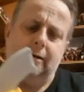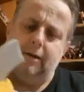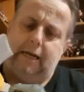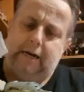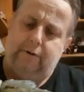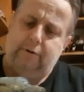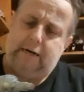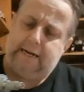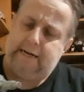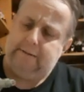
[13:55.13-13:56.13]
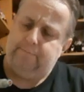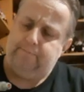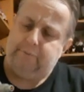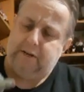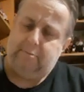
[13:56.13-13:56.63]
You know?
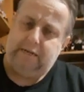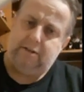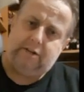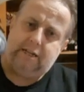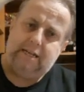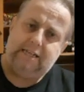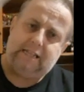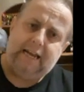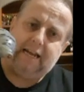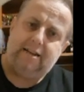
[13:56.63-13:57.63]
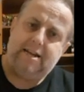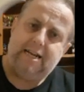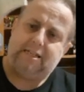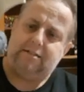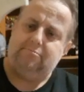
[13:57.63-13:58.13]
I mean, look, his leg
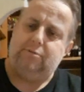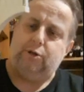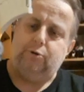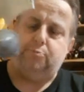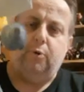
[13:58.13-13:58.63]
is loose.